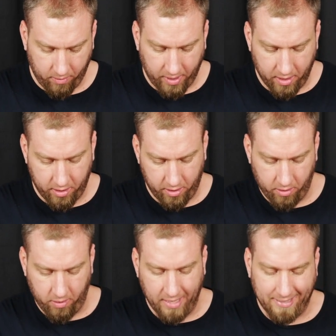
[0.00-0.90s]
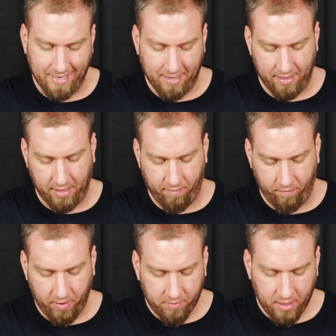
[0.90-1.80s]
we can do Intel
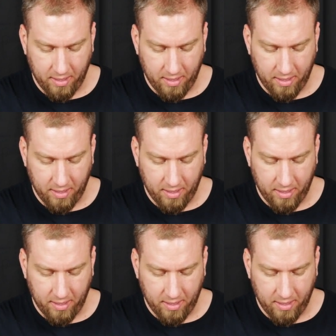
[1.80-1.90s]
1150,